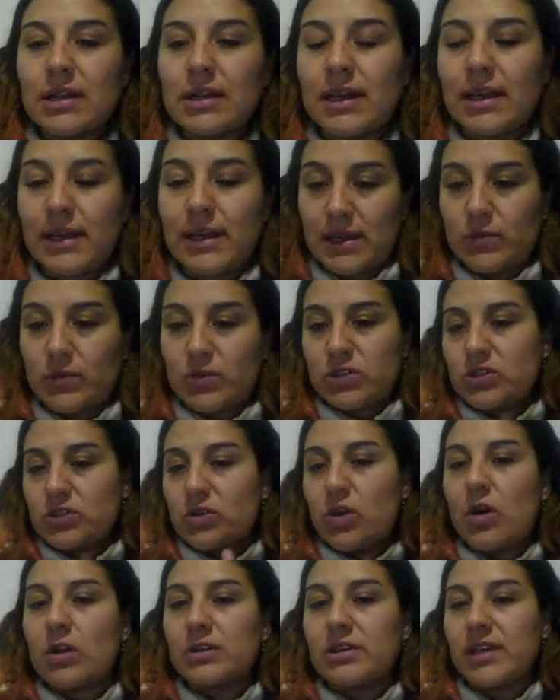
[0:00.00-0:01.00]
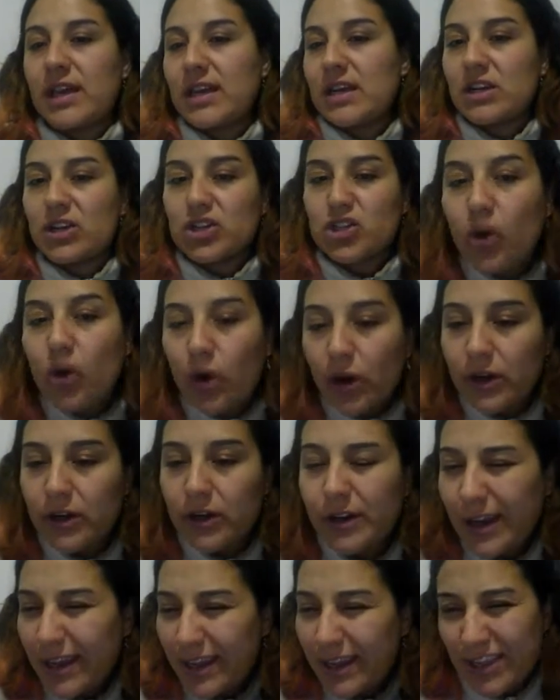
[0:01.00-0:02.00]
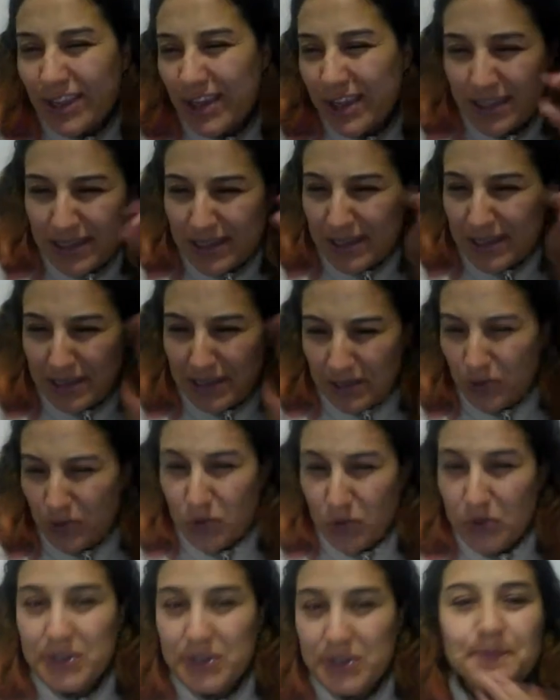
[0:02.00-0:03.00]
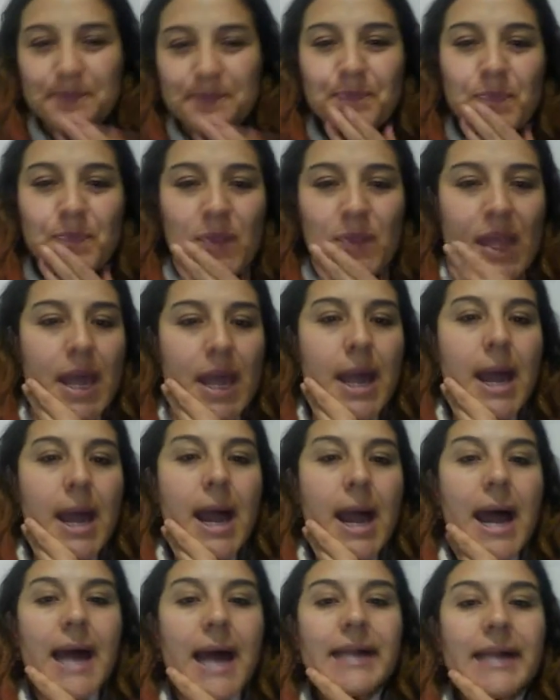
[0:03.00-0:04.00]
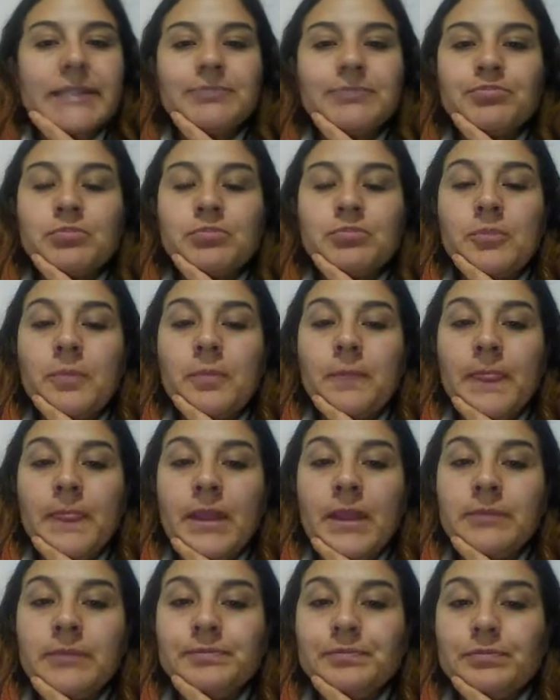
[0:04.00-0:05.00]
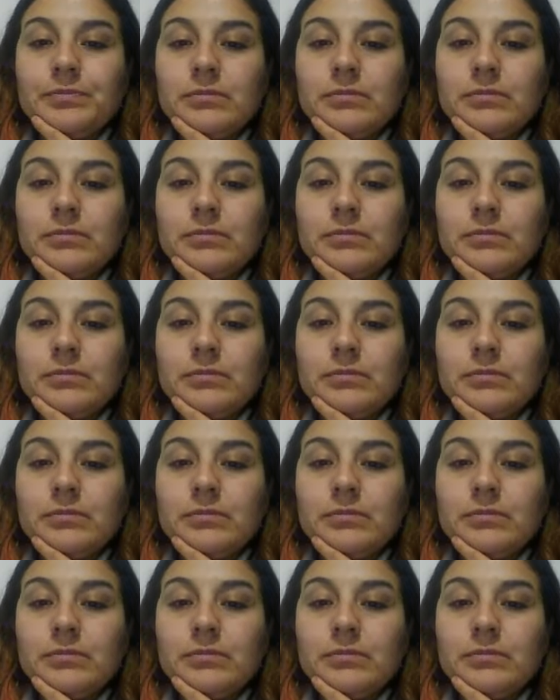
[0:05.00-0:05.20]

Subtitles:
It was called the English Corner, I think it's like the course. To